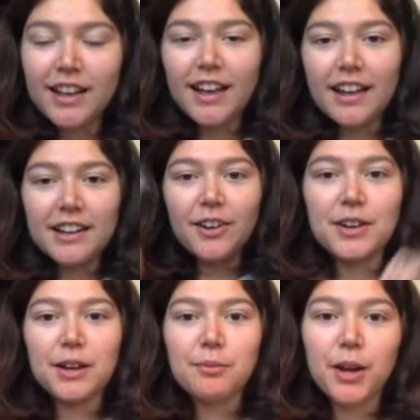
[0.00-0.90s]
and now
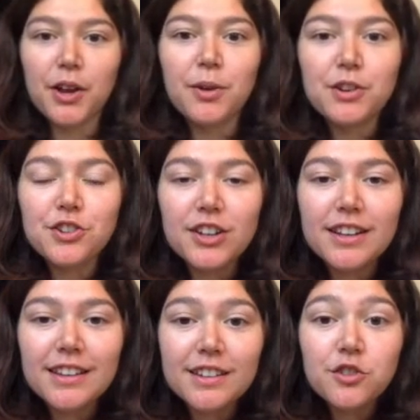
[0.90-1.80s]
again my equation
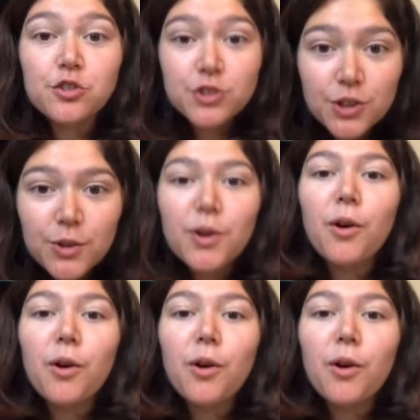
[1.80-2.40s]
is true,